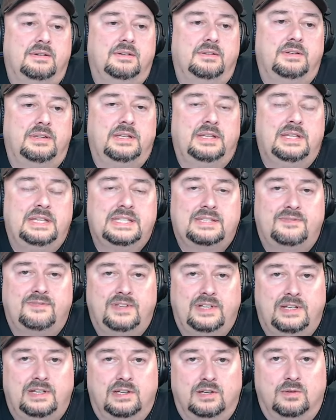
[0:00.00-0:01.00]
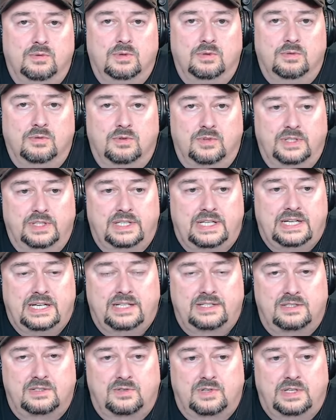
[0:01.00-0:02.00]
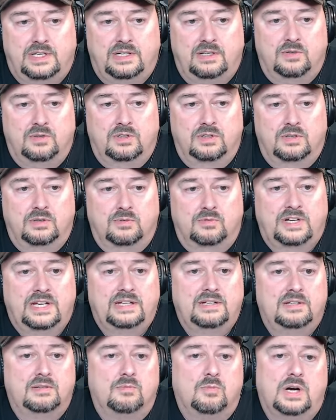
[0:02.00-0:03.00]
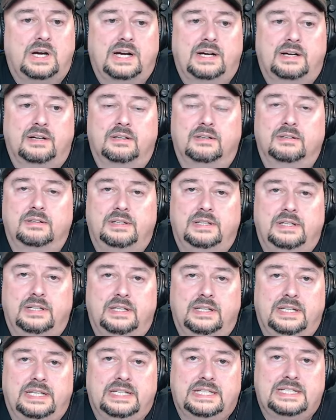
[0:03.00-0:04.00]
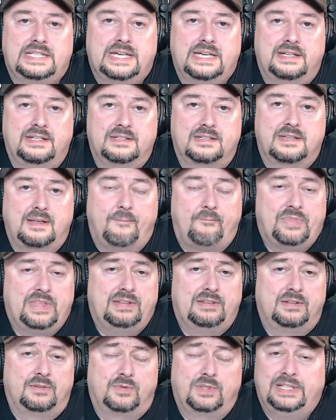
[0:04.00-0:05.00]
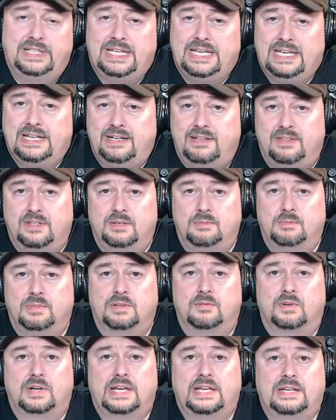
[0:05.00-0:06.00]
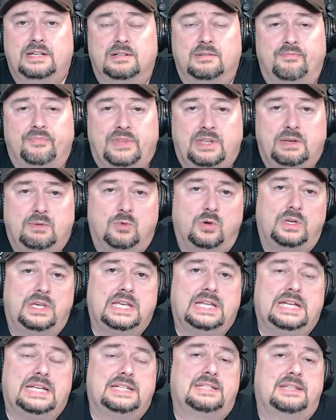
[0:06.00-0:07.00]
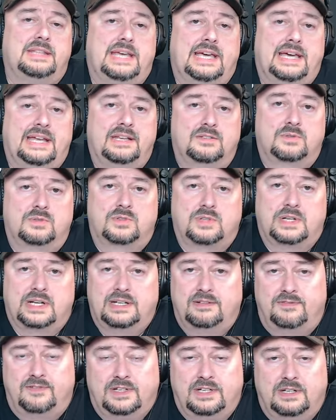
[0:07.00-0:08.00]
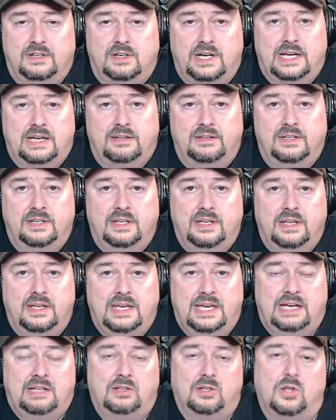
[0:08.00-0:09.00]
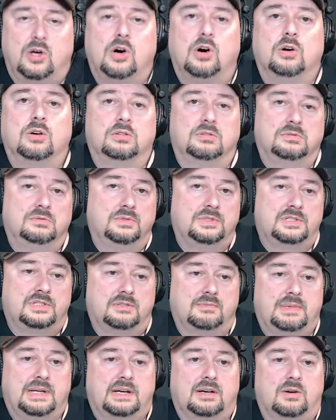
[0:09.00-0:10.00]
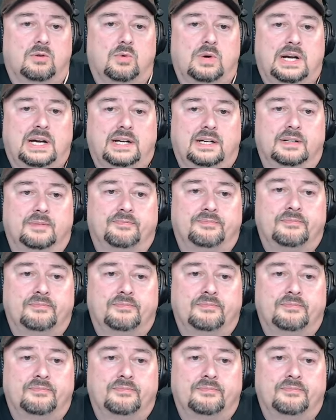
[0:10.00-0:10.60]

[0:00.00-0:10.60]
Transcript: In this video, what we're really concentrating on are random wire antennas, and they're really anything but random. And we'll get into that as we're trying to figure out how long we should make our wire.